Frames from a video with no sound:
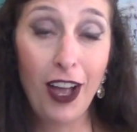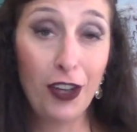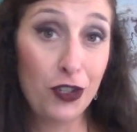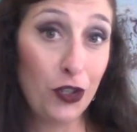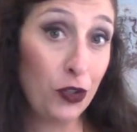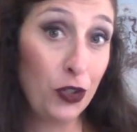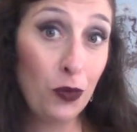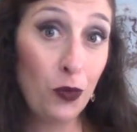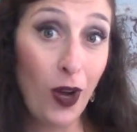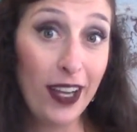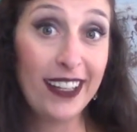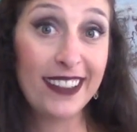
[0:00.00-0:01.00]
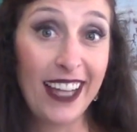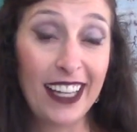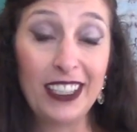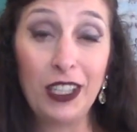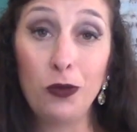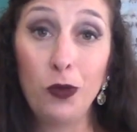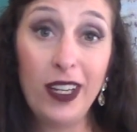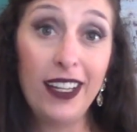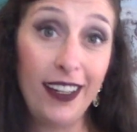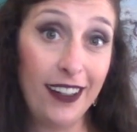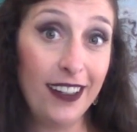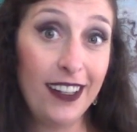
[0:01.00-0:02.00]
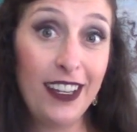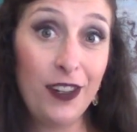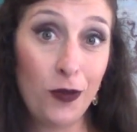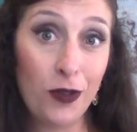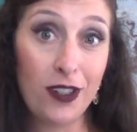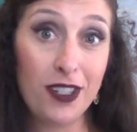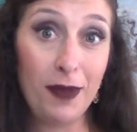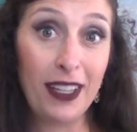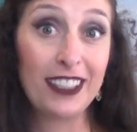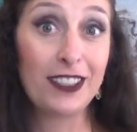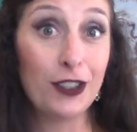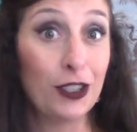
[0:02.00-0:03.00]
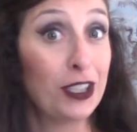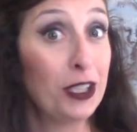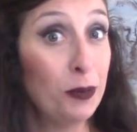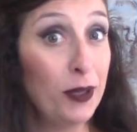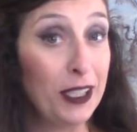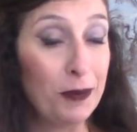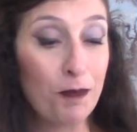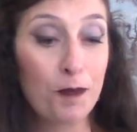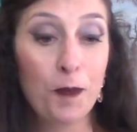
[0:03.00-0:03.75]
I'll show you what exactly we needed in order to make this look complete.